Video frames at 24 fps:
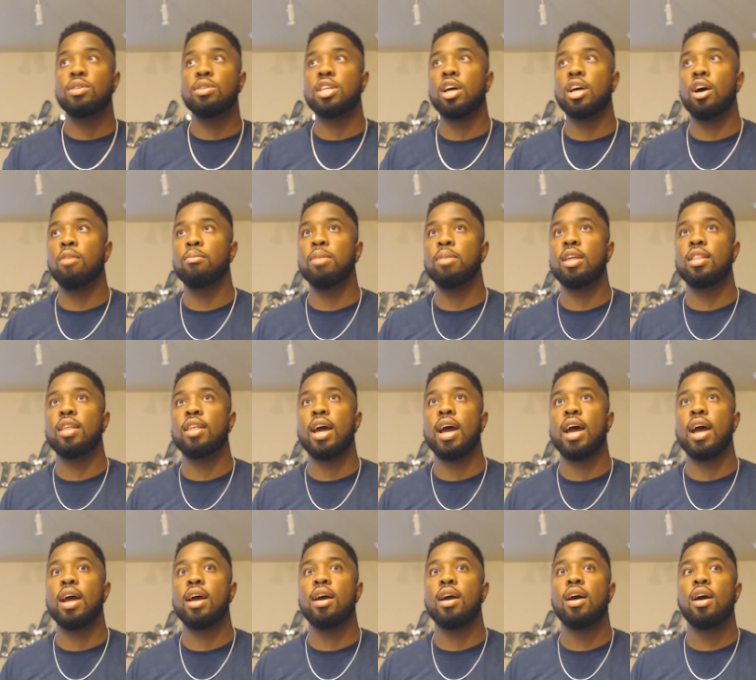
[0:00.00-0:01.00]
me
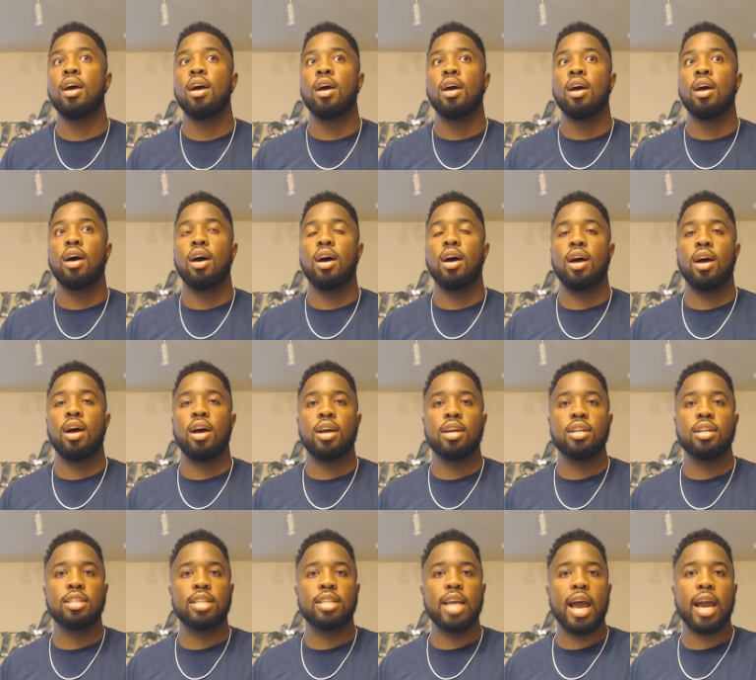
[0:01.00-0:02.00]
that
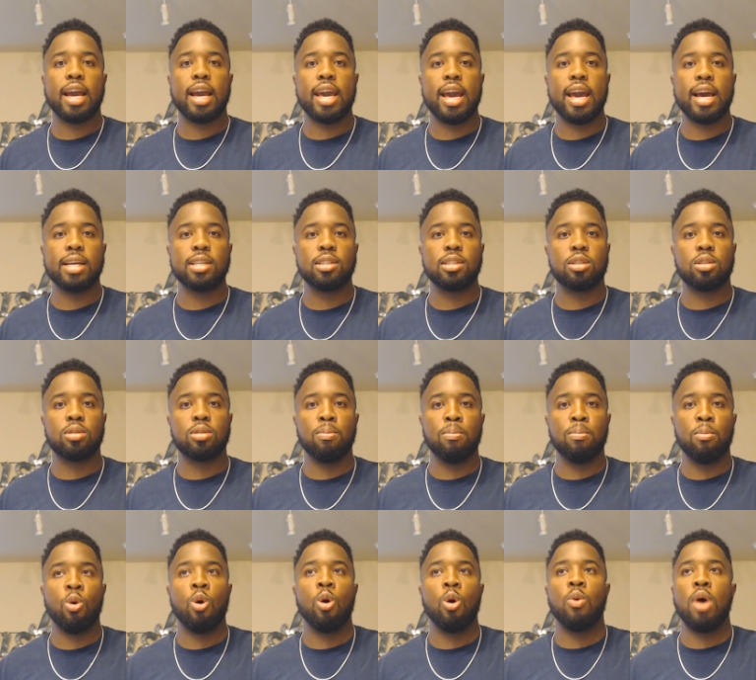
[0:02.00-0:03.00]
Dak has
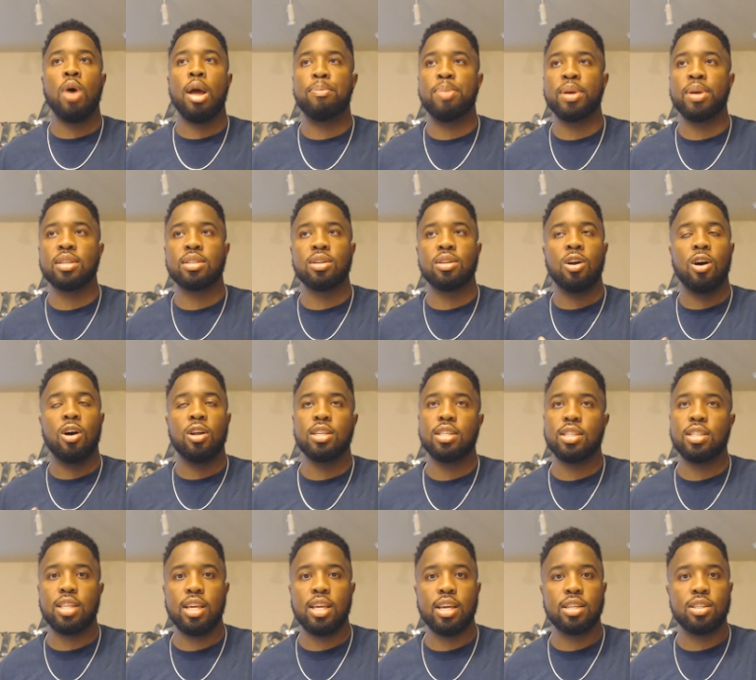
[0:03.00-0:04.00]
more weapons and all these
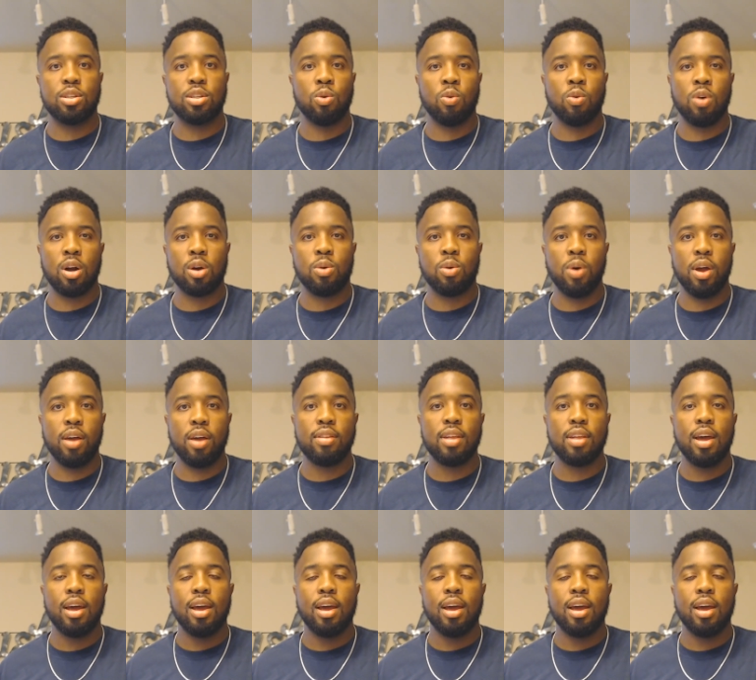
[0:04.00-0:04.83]
things to work with.